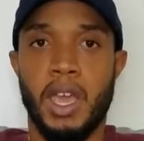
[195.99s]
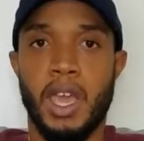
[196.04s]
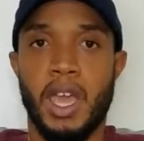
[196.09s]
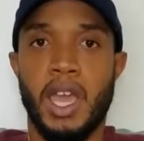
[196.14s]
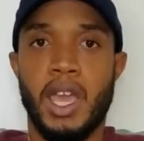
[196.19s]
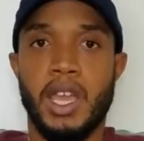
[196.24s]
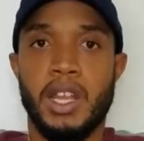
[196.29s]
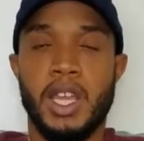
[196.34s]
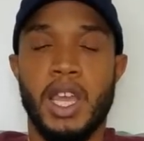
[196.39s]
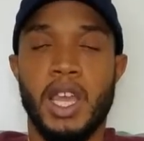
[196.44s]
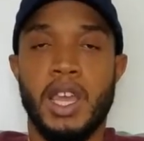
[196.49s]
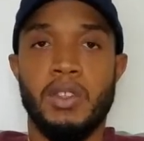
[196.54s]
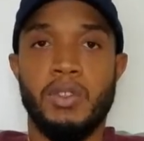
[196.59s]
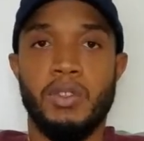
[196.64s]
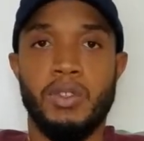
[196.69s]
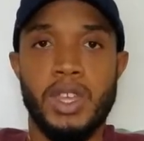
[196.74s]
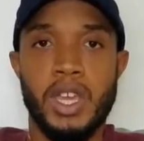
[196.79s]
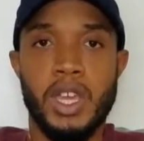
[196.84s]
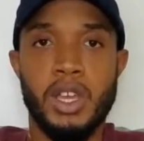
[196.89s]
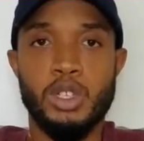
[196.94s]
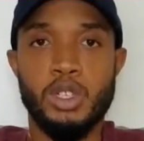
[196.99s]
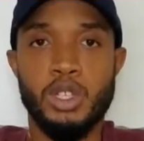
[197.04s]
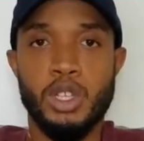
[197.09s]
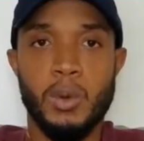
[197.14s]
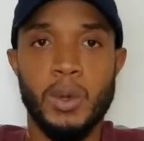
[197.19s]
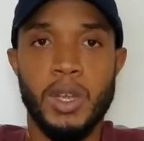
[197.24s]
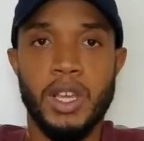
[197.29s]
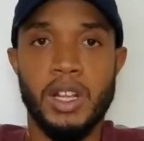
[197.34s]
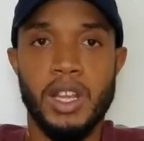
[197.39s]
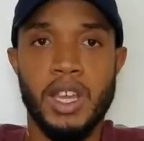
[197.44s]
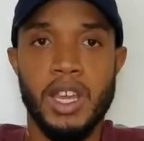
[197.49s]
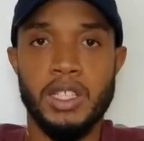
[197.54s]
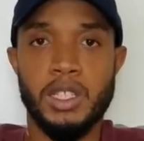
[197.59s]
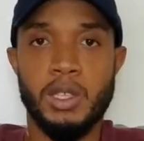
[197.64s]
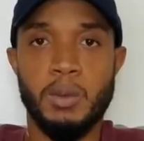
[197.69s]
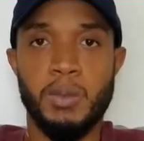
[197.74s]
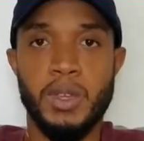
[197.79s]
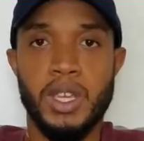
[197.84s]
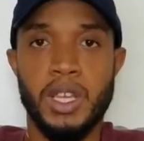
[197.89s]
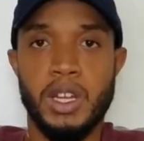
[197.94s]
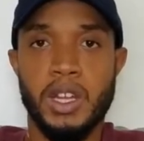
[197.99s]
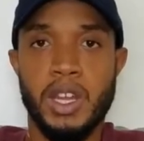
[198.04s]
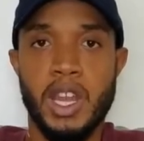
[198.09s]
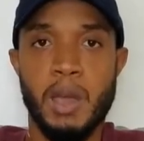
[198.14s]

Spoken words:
And they're so inclined to being in